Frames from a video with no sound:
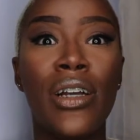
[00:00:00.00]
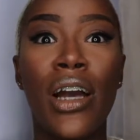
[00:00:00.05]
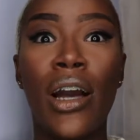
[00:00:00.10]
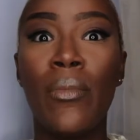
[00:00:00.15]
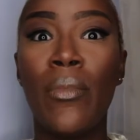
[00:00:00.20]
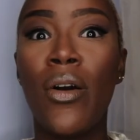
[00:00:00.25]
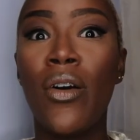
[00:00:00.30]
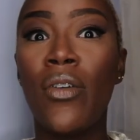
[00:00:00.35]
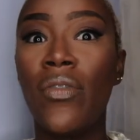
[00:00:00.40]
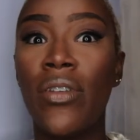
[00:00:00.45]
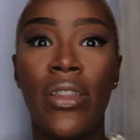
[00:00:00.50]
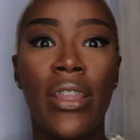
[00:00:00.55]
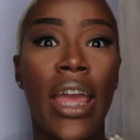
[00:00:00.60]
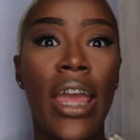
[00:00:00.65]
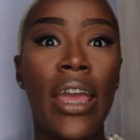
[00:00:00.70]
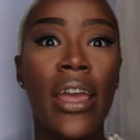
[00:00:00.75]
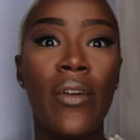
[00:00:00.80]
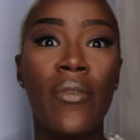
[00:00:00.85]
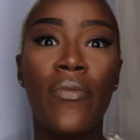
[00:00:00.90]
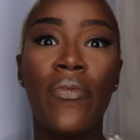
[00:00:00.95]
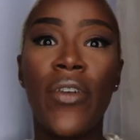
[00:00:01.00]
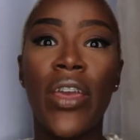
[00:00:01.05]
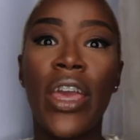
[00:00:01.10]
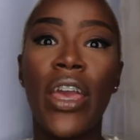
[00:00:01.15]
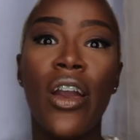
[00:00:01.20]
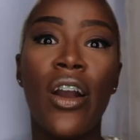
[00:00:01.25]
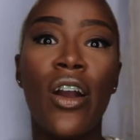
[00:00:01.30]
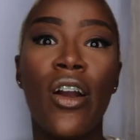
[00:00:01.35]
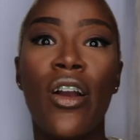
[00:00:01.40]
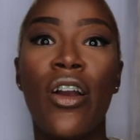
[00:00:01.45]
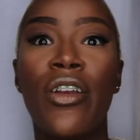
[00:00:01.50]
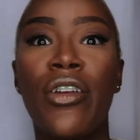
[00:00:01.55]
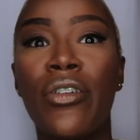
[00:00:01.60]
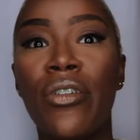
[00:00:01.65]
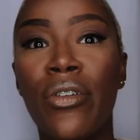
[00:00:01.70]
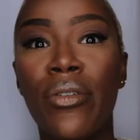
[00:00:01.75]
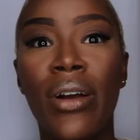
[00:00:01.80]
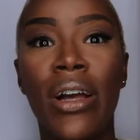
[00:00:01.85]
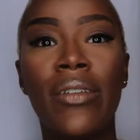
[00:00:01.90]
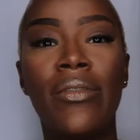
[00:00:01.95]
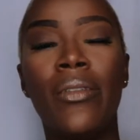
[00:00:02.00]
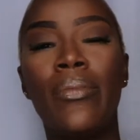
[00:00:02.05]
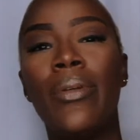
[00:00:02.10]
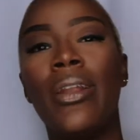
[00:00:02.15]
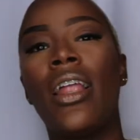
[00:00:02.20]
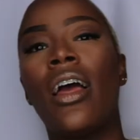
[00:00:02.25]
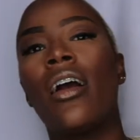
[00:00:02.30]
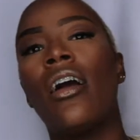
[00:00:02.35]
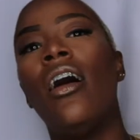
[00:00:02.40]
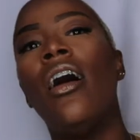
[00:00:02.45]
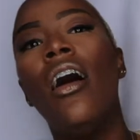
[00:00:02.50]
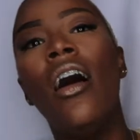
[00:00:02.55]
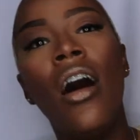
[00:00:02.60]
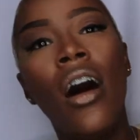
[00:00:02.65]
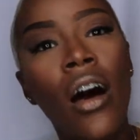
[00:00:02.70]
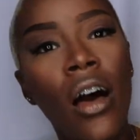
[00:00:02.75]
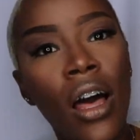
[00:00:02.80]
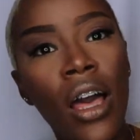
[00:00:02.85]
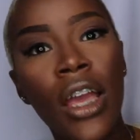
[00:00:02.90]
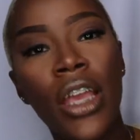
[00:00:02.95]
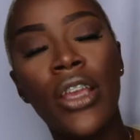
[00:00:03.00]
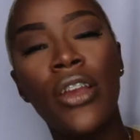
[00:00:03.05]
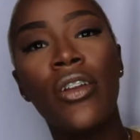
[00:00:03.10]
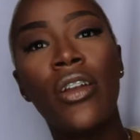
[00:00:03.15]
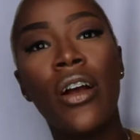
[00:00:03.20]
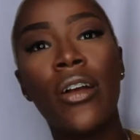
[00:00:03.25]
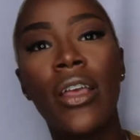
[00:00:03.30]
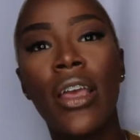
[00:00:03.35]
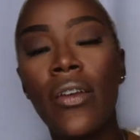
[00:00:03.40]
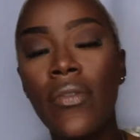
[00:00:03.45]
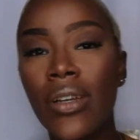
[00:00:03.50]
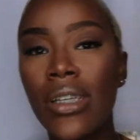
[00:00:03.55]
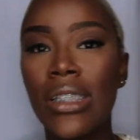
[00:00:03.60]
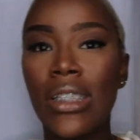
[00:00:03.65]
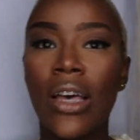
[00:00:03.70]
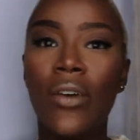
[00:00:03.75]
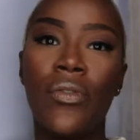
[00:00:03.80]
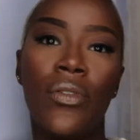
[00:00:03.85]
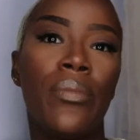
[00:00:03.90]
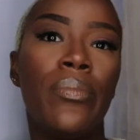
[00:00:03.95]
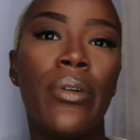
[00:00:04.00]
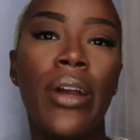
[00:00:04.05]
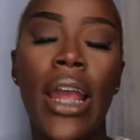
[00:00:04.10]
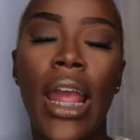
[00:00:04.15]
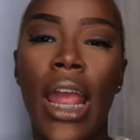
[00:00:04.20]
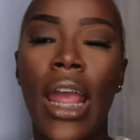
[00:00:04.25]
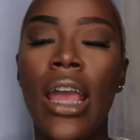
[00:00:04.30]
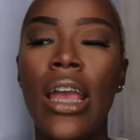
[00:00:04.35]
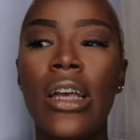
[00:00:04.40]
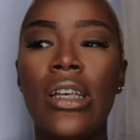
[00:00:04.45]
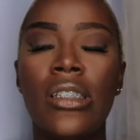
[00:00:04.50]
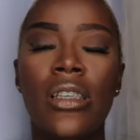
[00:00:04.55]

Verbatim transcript: come over, they can feed her and you don't have to be like, oh, you know, give yourself a break.